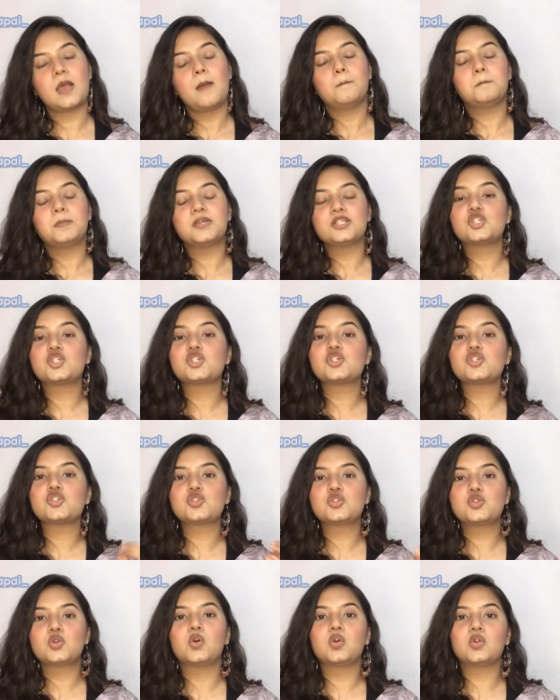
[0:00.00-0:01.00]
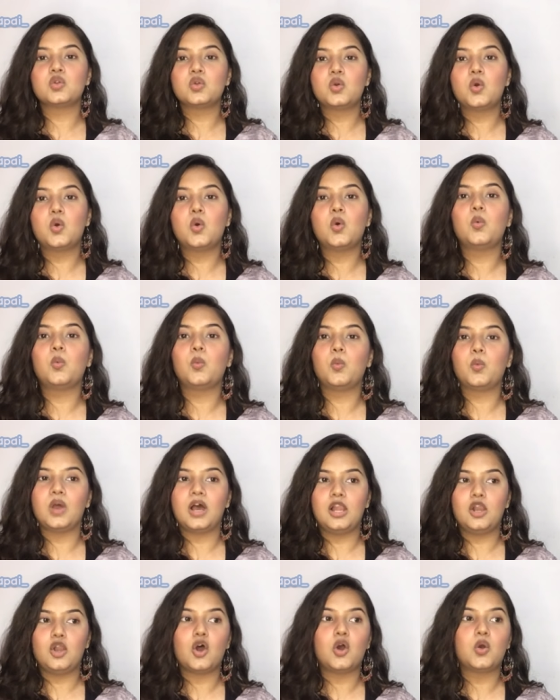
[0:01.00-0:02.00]
But just don't go
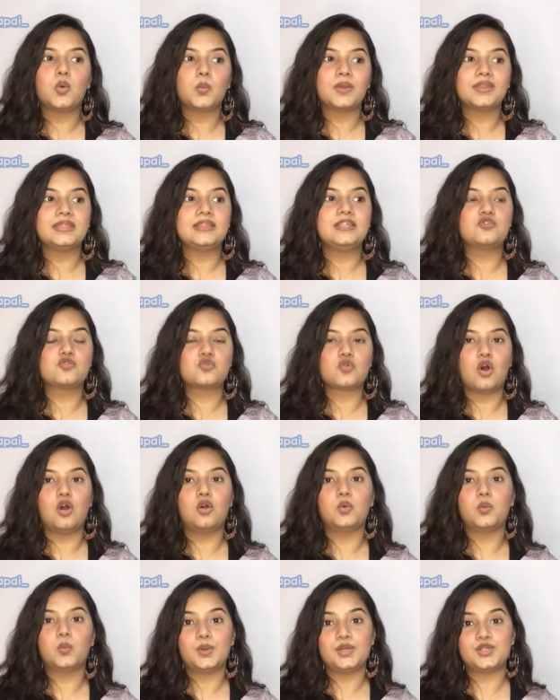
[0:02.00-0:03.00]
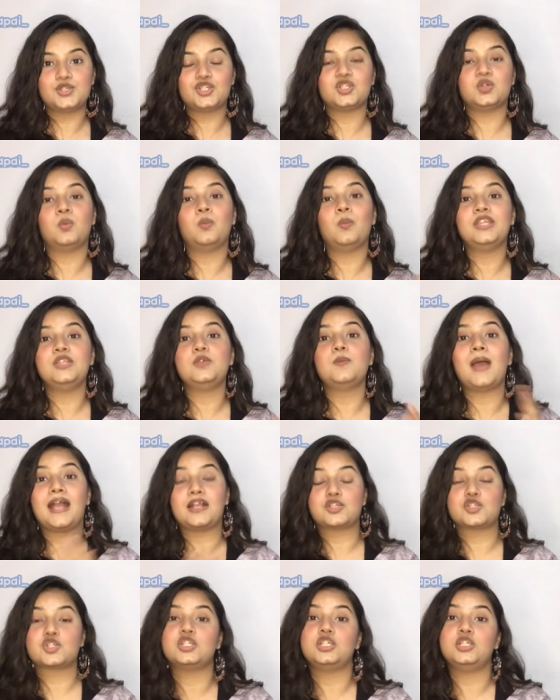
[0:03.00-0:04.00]
along with the wrong question when you
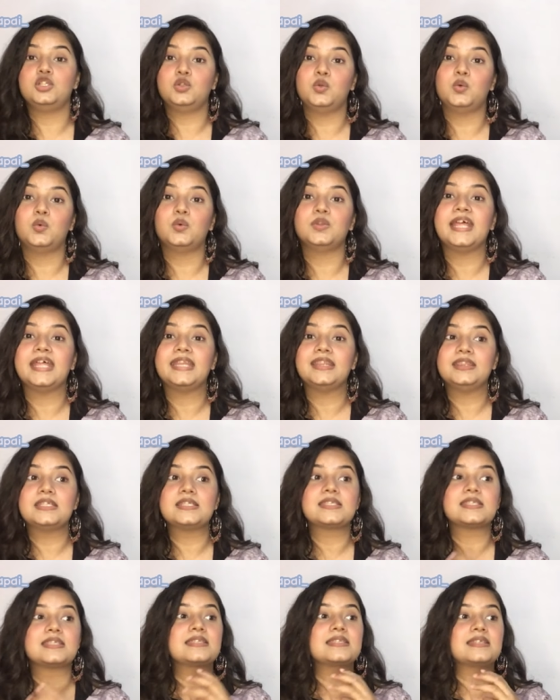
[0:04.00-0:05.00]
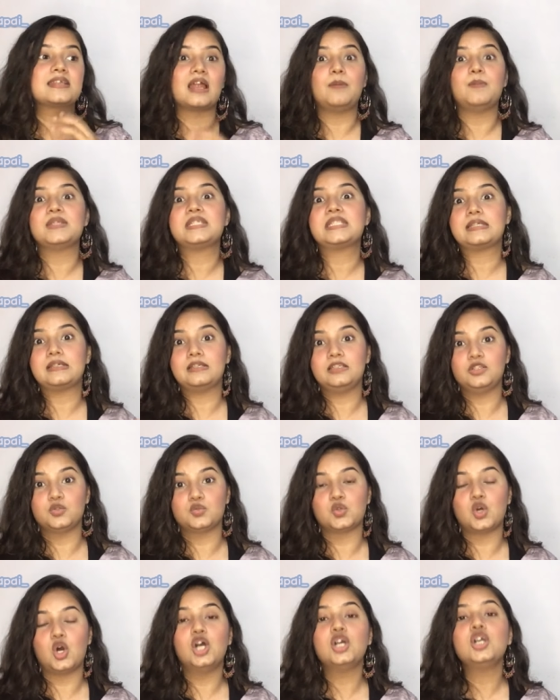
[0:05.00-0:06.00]
actually know that this is grammatically
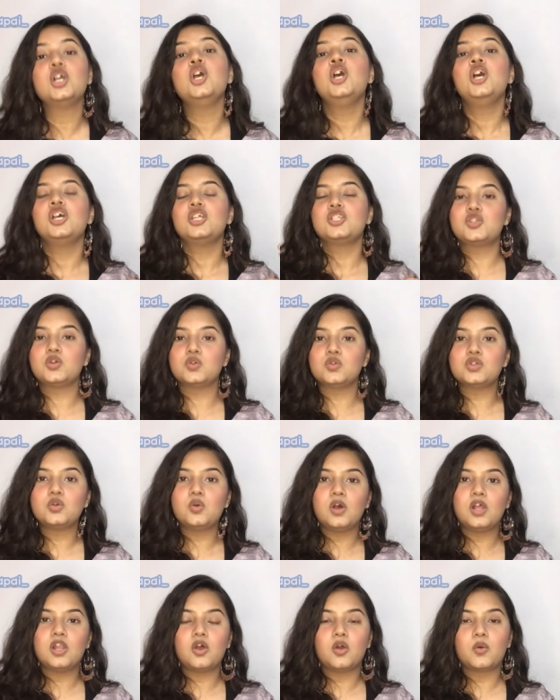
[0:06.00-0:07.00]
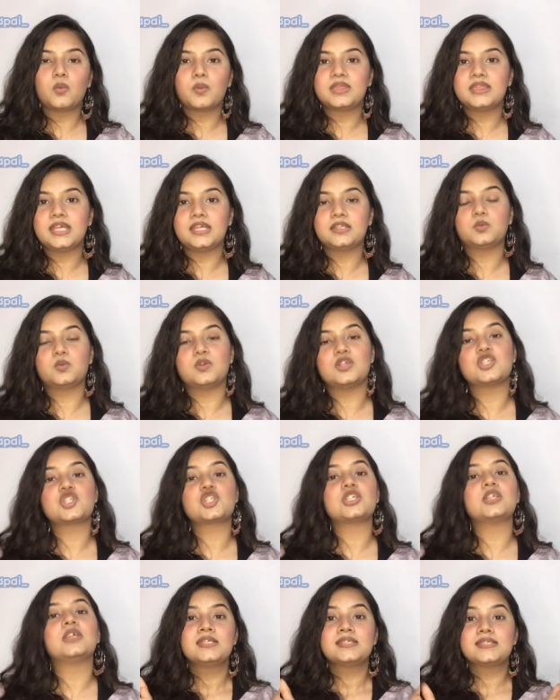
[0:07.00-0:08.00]
wrong. Don't go along with that
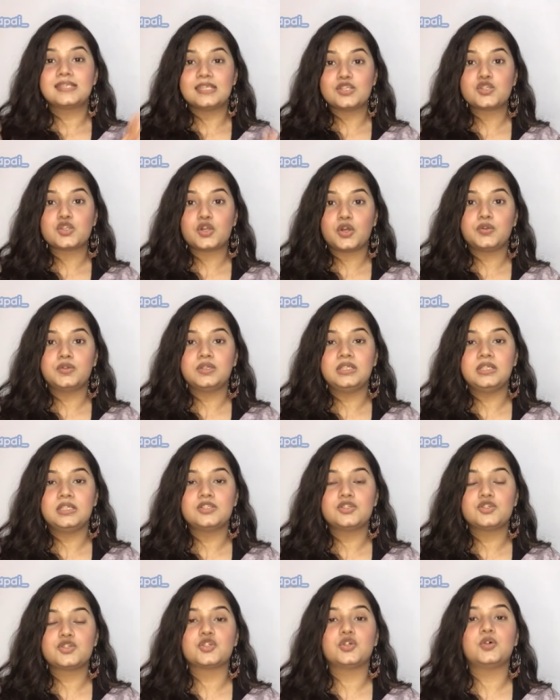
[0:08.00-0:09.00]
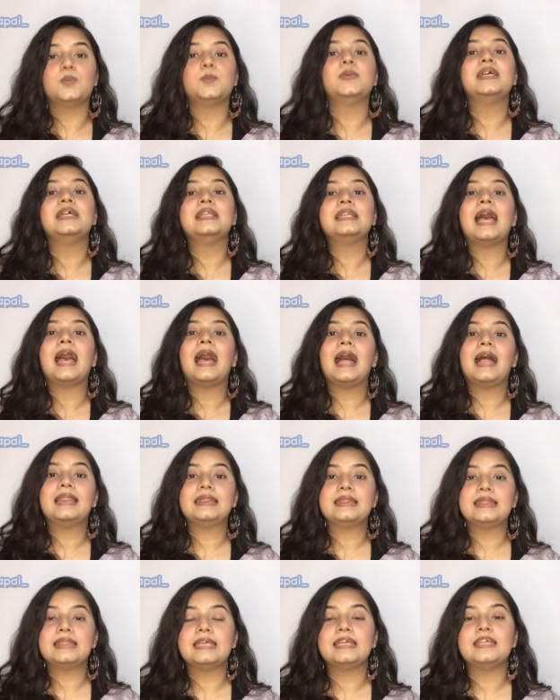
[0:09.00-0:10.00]
question. Say sorry in German and
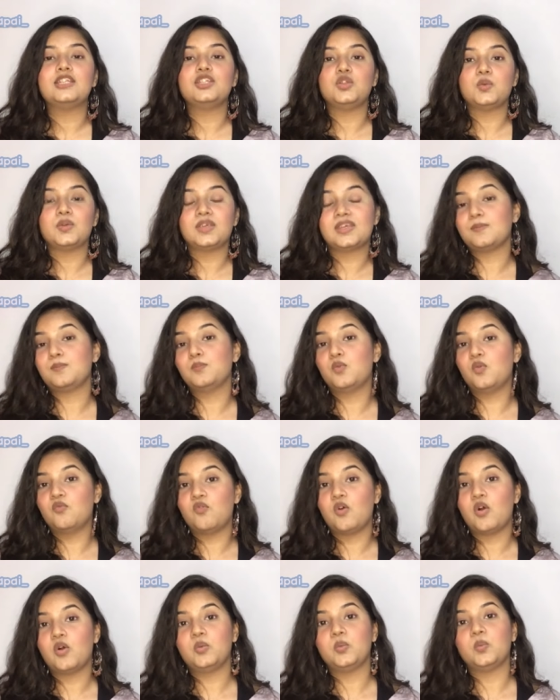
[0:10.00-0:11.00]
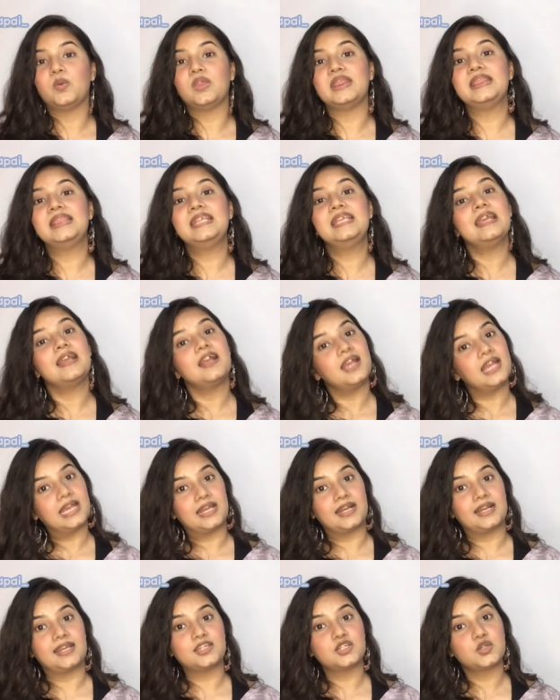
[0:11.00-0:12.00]
then you can move on with the
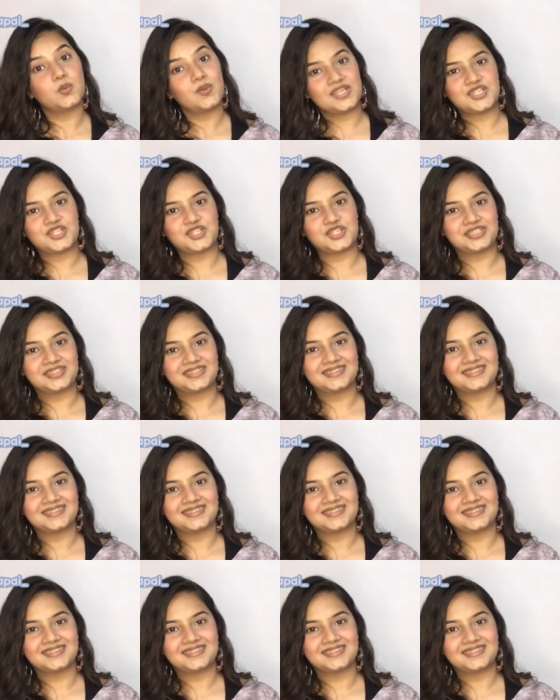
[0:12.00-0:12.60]
correct question.